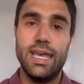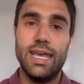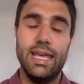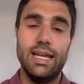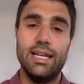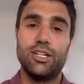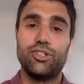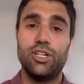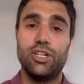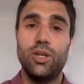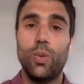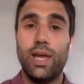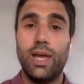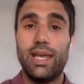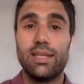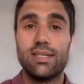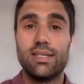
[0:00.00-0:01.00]
He literally
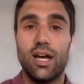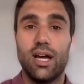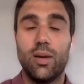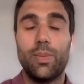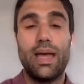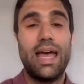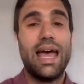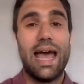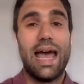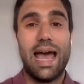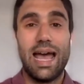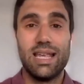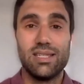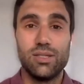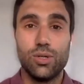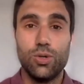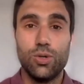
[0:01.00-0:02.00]
wakes up
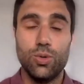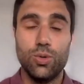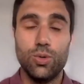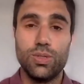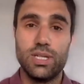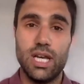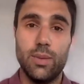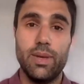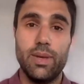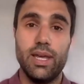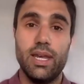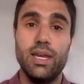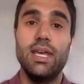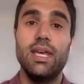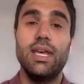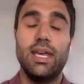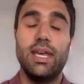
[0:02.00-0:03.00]
as the calls come
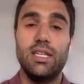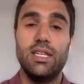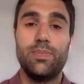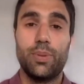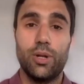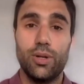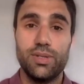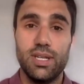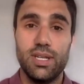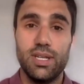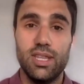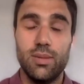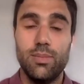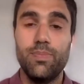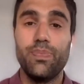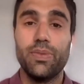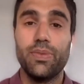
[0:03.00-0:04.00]
in, he's plotting
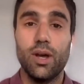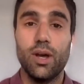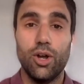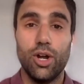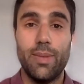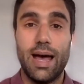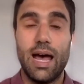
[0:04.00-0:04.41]
them on a